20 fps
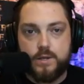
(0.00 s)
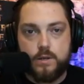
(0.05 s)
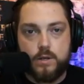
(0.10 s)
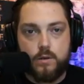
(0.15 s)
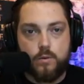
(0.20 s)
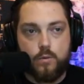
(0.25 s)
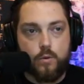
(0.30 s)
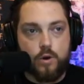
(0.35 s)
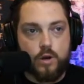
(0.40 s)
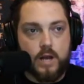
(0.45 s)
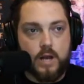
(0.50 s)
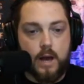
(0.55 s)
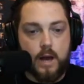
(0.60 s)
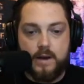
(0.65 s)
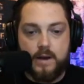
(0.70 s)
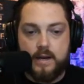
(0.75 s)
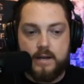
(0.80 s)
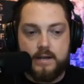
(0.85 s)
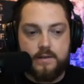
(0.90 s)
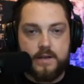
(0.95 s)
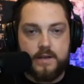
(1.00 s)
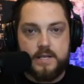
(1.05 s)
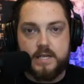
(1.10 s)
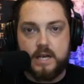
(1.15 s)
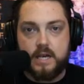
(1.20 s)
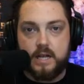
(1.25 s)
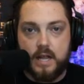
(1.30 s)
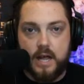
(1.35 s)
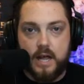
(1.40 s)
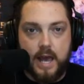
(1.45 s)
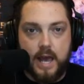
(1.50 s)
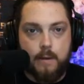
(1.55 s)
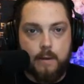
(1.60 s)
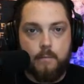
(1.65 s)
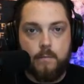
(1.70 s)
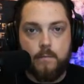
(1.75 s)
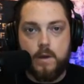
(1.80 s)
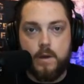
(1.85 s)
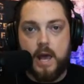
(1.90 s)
we're coming into this claim,